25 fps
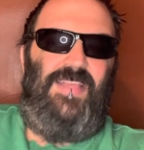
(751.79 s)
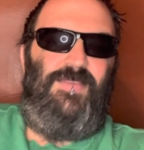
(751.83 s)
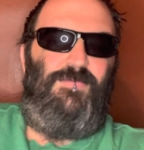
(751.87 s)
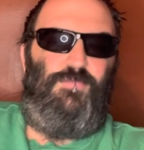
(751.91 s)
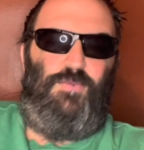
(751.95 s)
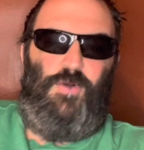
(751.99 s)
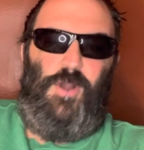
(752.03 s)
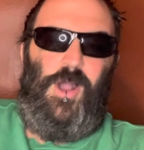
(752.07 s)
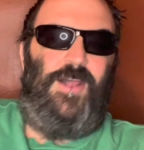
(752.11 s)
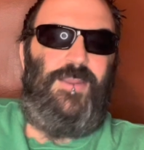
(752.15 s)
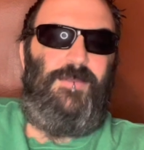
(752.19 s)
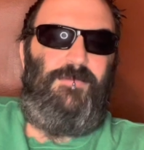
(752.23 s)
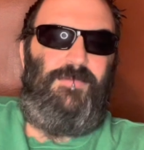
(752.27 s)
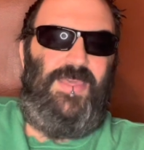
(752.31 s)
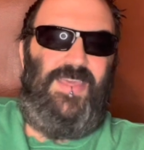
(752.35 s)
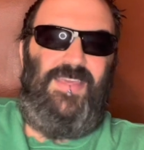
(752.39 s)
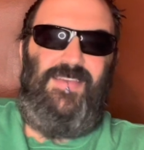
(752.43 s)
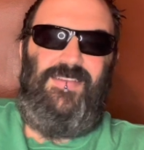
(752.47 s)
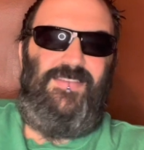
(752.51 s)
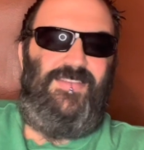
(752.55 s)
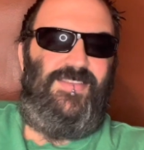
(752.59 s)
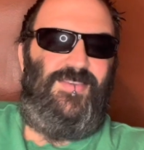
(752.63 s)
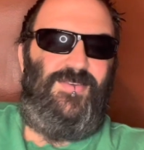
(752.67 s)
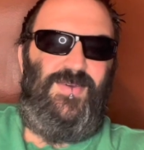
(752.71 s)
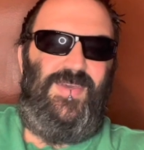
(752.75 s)
broad
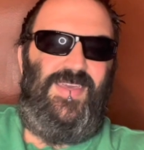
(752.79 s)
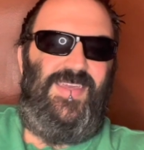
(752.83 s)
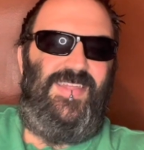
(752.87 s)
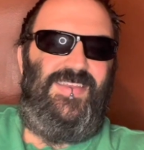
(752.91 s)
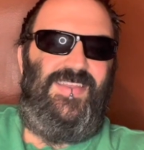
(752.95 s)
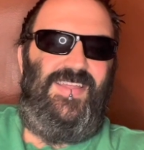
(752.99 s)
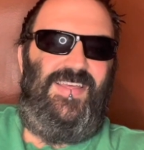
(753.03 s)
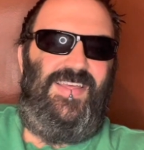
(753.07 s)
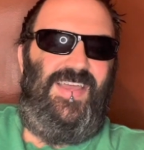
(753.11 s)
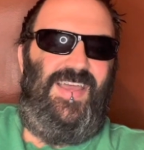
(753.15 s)
appeal to it.